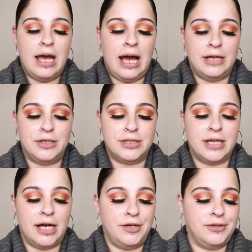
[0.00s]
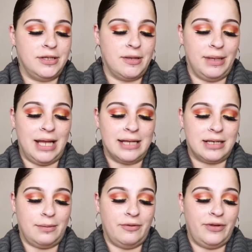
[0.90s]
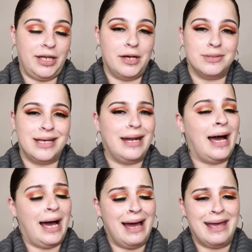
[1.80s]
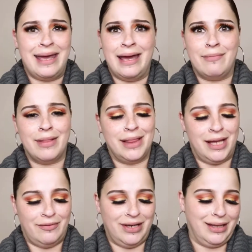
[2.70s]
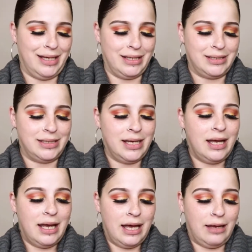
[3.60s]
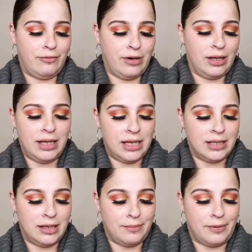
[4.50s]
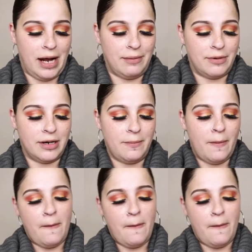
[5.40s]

I just started using this on my last couple of videos and I am loving this. It really is a good primer.